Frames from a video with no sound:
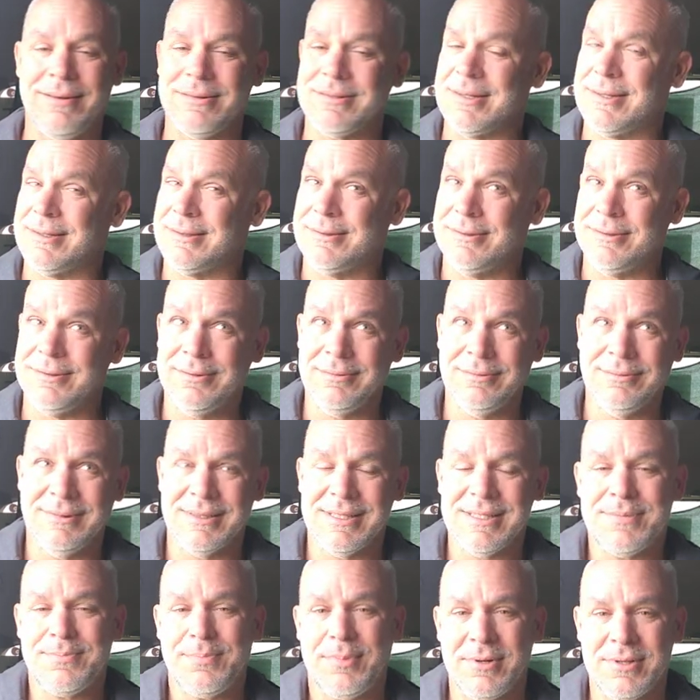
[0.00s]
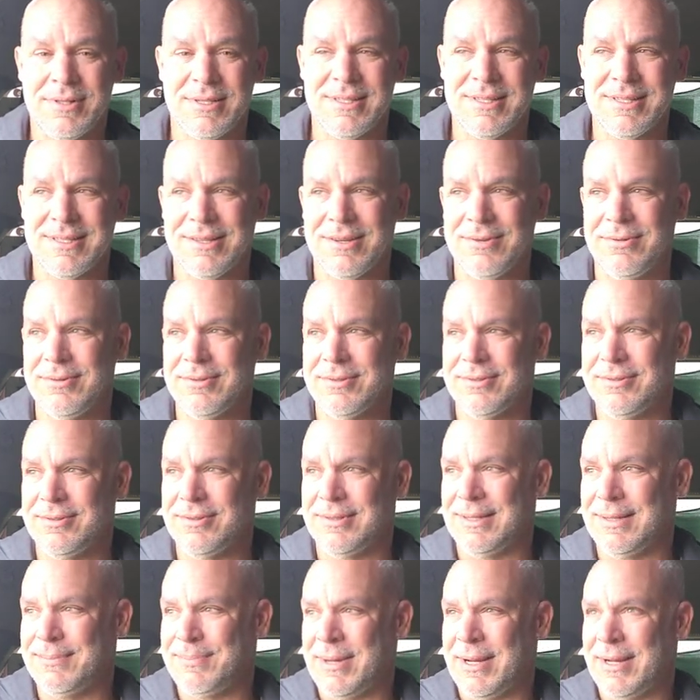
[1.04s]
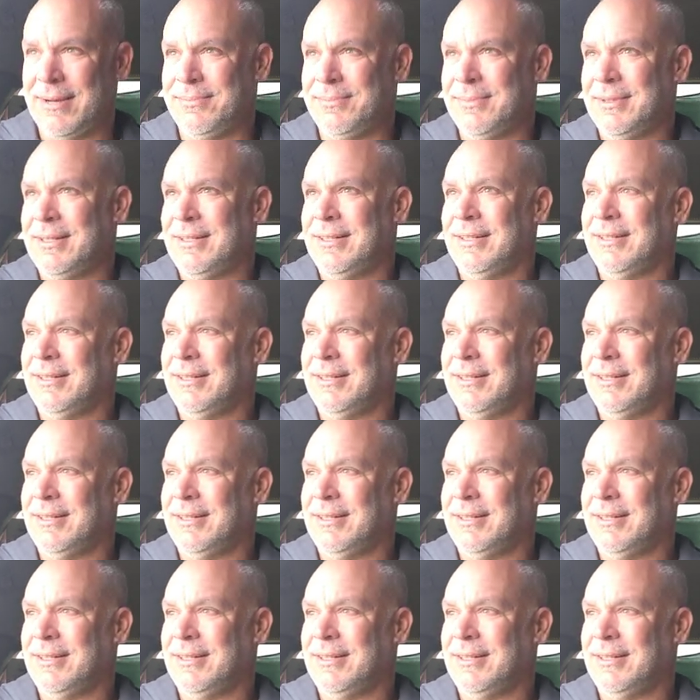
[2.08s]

I was like, "No, this person's going through it, ma'am."